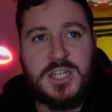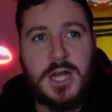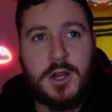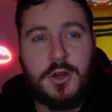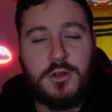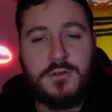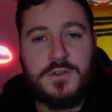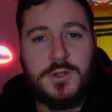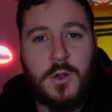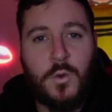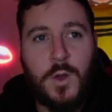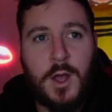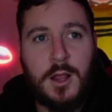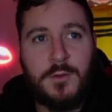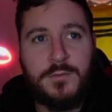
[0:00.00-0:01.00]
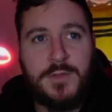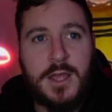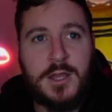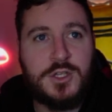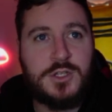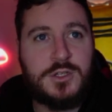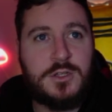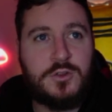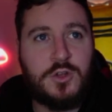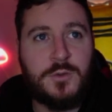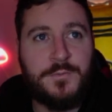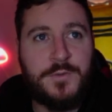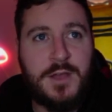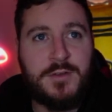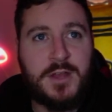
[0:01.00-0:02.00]
off so well and they just took them
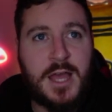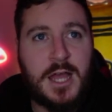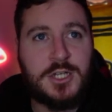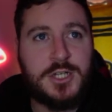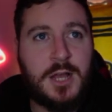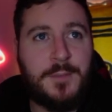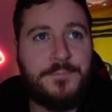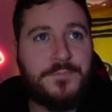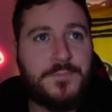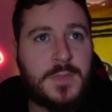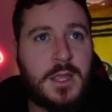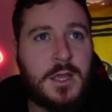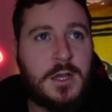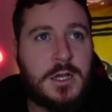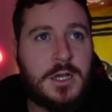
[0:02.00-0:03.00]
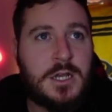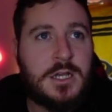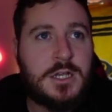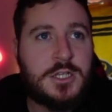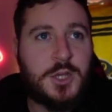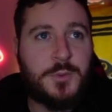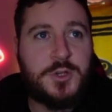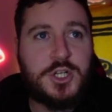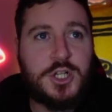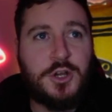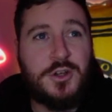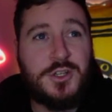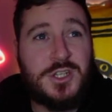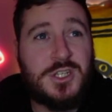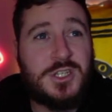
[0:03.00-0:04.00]
forever to catch up. Stoppage
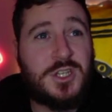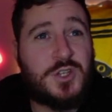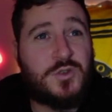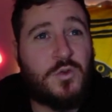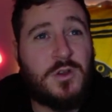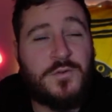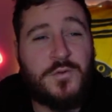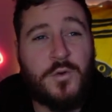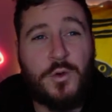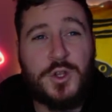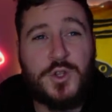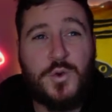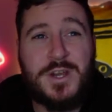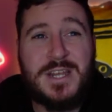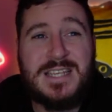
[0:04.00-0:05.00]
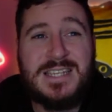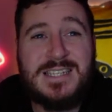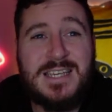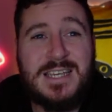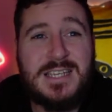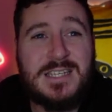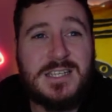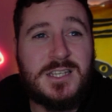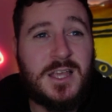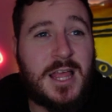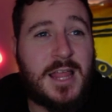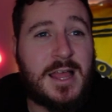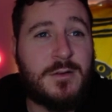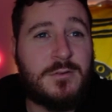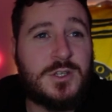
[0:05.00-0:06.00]
clearances to 24 to 26, so
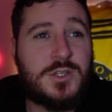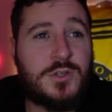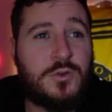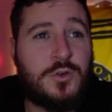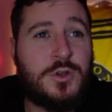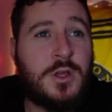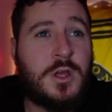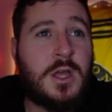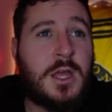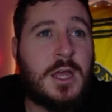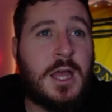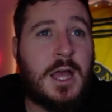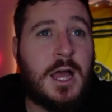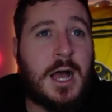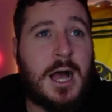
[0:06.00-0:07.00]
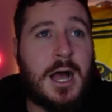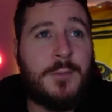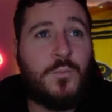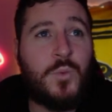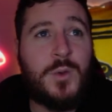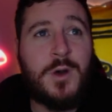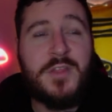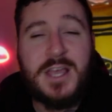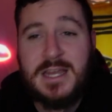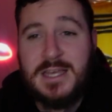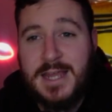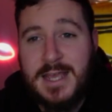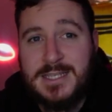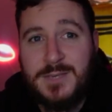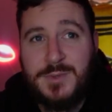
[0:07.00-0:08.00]
that was good. We won the
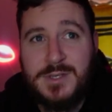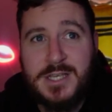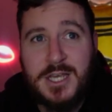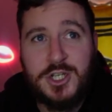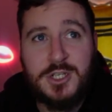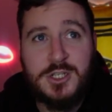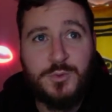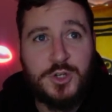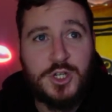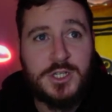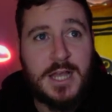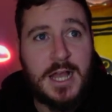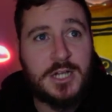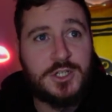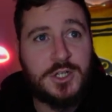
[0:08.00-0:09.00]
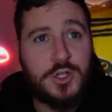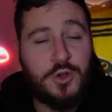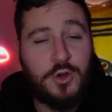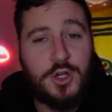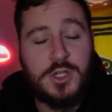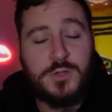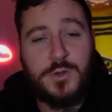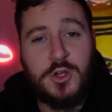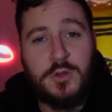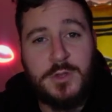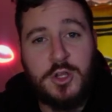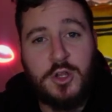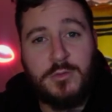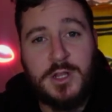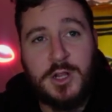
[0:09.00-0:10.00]
contested possessions, which is actually good because we've been
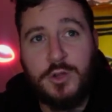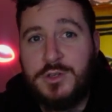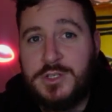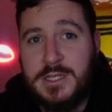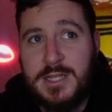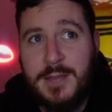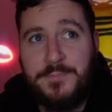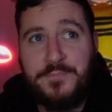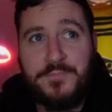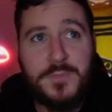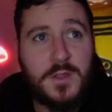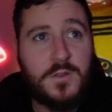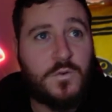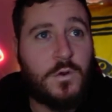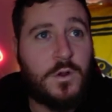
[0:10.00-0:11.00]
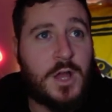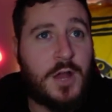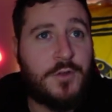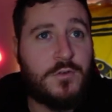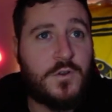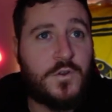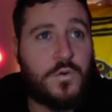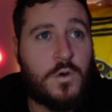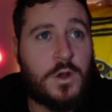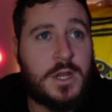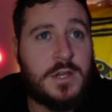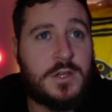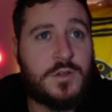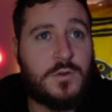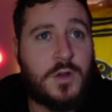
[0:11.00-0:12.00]
normally losing them. 120
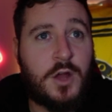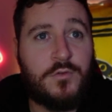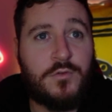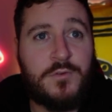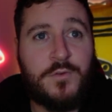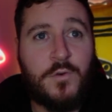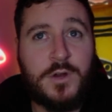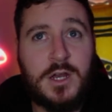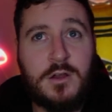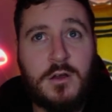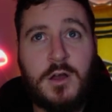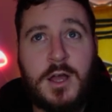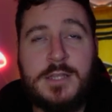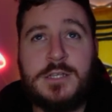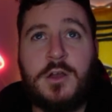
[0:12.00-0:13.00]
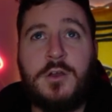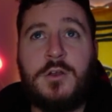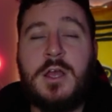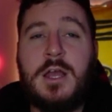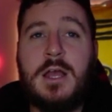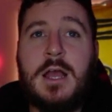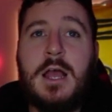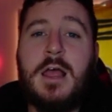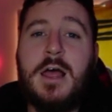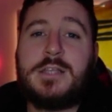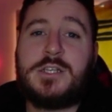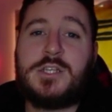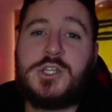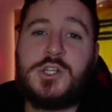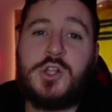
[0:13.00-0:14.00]
to 149, so that's a
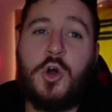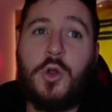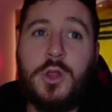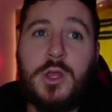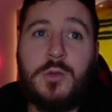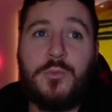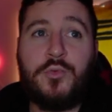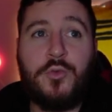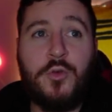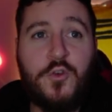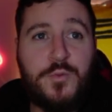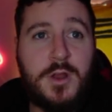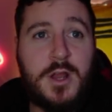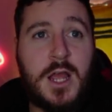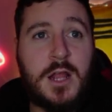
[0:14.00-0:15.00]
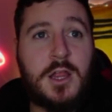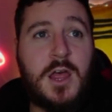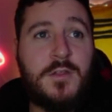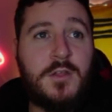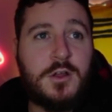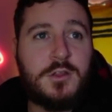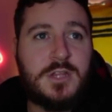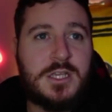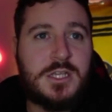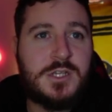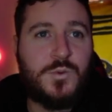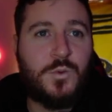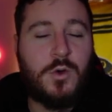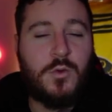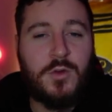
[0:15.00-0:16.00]
slowly improvement. And look, this is
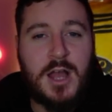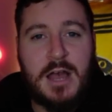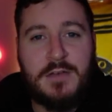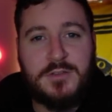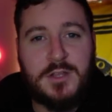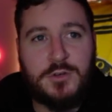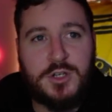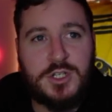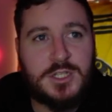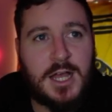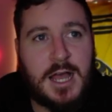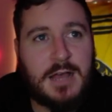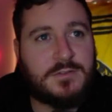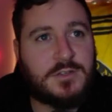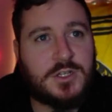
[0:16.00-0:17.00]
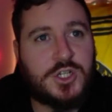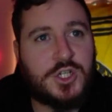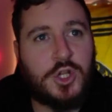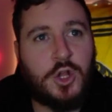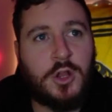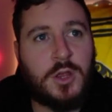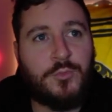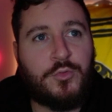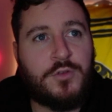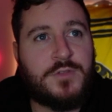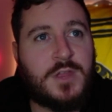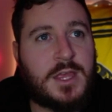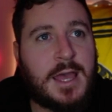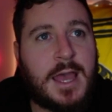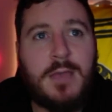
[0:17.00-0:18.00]
what we're after. We're just after slowly improving the
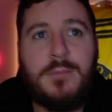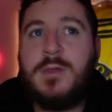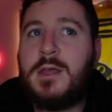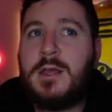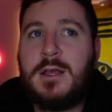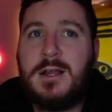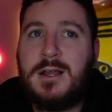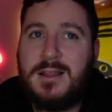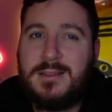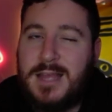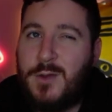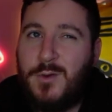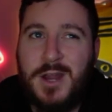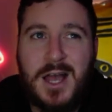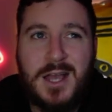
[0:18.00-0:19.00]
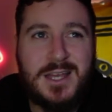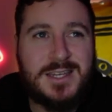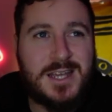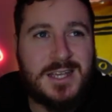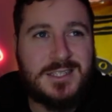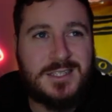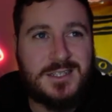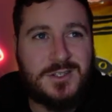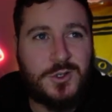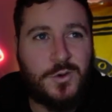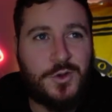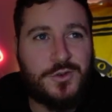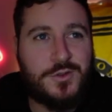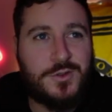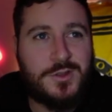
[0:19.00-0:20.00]
game. They won uncontested
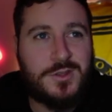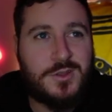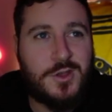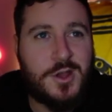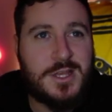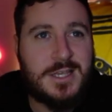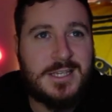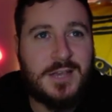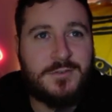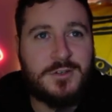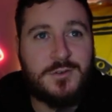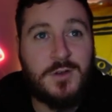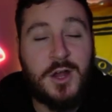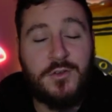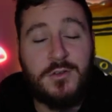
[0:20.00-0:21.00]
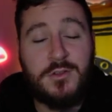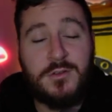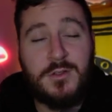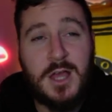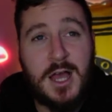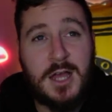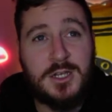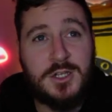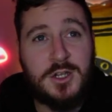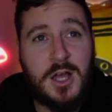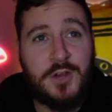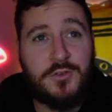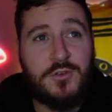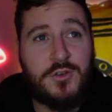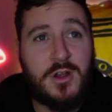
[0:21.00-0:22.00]
237 to
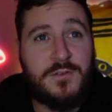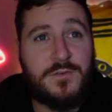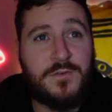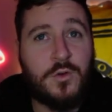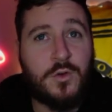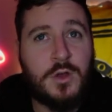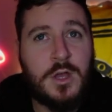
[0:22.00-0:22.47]
194.